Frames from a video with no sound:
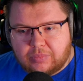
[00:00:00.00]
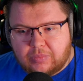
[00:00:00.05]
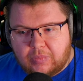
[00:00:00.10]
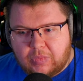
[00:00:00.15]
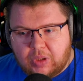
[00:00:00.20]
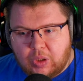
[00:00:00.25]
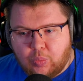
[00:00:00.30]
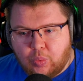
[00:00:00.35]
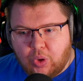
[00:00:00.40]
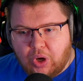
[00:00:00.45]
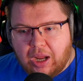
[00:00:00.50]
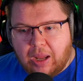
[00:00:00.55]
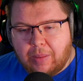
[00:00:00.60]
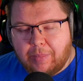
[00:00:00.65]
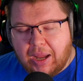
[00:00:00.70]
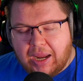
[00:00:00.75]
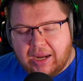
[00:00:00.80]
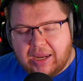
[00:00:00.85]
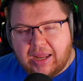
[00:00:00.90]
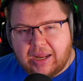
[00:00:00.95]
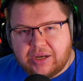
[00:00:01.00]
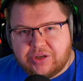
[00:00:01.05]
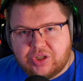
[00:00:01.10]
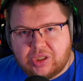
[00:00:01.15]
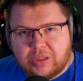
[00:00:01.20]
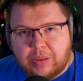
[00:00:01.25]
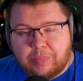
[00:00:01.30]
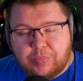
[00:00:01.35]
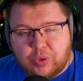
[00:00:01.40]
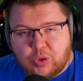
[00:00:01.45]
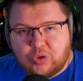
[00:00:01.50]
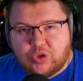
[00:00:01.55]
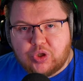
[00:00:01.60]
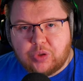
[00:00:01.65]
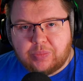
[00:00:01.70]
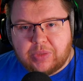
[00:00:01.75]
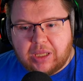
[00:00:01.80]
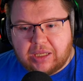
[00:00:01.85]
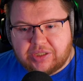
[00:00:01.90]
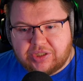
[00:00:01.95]
where I might actually boot
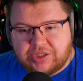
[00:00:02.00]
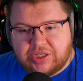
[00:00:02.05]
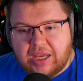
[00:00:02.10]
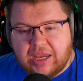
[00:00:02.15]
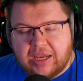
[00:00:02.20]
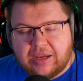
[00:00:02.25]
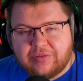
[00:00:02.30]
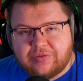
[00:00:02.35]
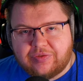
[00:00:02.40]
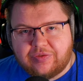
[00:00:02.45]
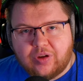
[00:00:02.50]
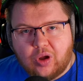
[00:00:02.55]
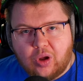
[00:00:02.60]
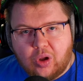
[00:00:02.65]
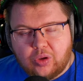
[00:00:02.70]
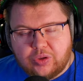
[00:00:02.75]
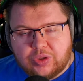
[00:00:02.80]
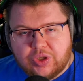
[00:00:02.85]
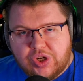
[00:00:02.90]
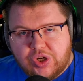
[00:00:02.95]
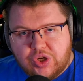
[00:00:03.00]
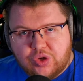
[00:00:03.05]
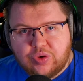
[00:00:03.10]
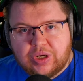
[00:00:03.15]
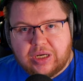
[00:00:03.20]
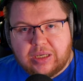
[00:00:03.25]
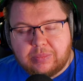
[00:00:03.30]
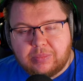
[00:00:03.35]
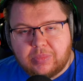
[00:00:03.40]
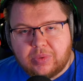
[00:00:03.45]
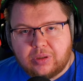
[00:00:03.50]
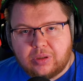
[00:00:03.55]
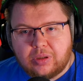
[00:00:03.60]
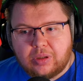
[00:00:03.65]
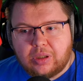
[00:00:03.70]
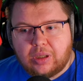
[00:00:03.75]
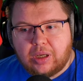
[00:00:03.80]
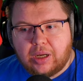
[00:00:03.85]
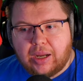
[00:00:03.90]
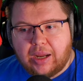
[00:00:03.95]
up that save on stream
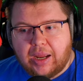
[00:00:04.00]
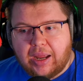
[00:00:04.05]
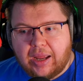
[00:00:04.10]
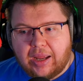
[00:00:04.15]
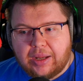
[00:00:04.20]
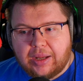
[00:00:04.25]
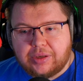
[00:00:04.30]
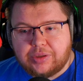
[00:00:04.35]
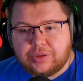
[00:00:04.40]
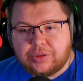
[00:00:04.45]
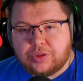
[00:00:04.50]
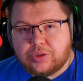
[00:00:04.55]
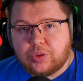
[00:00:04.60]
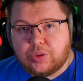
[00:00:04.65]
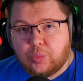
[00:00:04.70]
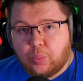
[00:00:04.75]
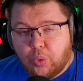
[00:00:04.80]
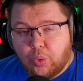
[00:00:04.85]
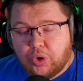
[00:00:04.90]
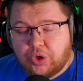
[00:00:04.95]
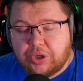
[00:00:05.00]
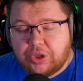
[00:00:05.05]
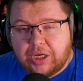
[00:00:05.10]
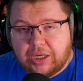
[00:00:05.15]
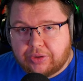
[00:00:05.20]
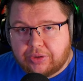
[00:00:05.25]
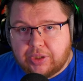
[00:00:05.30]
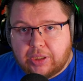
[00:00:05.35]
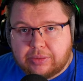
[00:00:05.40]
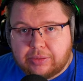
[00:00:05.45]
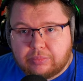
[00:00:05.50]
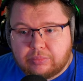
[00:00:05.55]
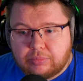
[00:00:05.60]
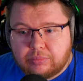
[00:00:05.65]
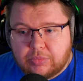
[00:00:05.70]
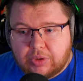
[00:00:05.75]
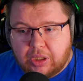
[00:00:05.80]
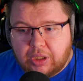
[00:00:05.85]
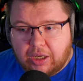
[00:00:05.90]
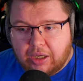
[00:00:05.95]
and work on it on
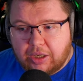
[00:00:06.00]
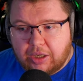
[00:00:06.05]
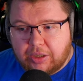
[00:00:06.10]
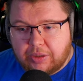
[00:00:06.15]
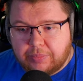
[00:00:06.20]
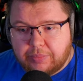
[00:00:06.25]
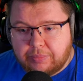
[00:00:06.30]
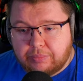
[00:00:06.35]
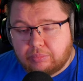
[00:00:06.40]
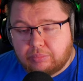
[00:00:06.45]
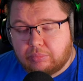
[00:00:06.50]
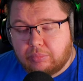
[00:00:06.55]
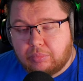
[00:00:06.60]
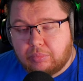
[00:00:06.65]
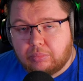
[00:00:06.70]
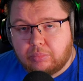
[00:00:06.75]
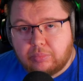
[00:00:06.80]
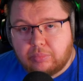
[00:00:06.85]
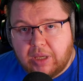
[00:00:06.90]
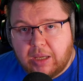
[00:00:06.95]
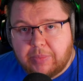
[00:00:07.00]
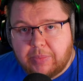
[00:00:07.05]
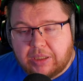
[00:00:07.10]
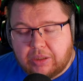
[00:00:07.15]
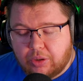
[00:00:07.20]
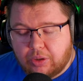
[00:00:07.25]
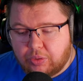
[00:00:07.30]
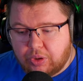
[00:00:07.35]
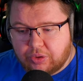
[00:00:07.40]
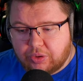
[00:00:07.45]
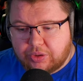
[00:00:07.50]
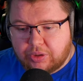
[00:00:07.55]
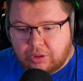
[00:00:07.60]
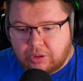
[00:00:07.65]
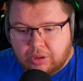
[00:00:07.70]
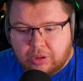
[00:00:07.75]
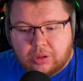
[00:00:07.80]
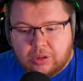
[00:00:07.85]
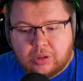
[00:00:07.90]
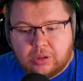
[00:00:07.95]
then. Maybe. Who knows?
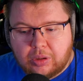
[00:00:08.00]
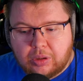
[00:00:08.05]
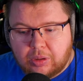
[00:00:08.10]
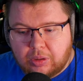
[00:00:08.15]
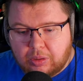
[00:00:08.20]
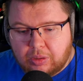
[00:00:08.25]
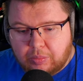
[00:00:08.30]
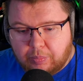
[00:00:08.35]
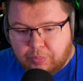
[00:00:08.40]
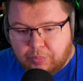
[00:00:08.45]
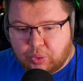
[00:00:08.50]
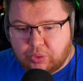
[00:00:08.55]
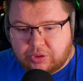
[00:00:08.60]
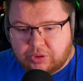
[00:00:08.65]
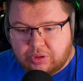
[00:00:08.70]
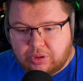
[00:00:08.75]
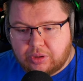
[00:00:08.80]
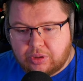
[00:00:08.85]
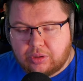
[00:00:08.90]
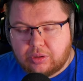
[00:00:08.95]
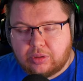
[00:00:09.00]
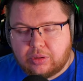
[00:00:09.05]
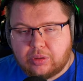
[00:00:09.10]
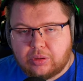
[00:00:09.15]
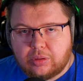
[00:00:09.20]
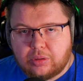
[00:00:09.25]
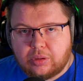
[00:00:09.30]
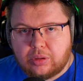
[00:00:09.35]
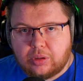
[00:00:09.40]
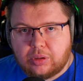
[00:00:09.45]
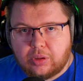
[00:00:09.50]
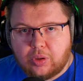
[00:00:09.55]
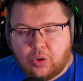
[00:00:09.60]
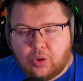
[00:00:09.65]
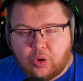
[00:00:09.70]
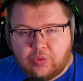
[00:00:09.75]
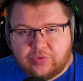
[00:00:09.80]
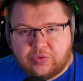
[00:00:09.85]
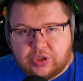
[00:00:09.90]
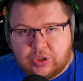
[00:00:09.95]
But
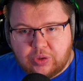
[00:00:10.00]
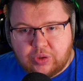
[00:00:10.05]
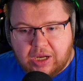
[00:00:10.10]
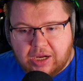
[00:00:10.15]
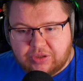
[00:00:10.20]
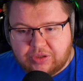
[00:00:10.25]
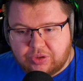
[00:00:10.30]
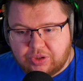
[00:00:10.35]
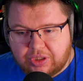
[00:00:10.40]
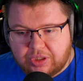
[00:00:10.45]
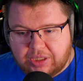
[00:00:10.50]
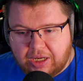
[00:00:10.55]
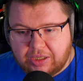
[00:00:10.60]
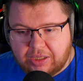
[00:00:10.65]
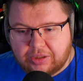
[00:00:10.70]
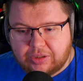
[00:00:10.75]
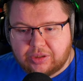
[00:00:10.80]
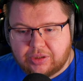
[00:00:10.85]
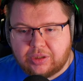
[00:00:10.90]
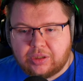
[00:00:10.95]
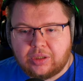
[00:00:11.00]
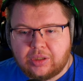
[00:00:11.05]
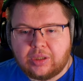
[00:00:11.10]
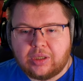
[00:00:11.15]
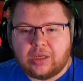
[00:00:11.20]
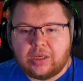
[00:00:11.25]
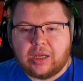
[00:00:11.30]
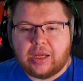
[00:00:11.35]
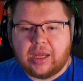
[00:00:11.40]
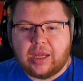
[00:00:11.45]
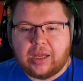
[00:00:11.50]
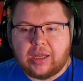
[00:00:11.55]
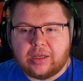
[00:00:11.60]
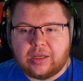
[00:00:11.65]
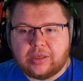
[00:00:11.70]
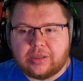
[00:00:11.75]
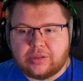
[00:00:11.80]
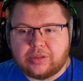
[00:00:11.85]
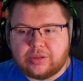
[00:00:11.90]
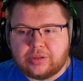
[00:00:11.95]
hopefully you guys understand,
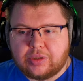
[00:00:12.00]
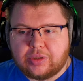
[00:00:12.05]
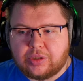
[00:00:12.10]
and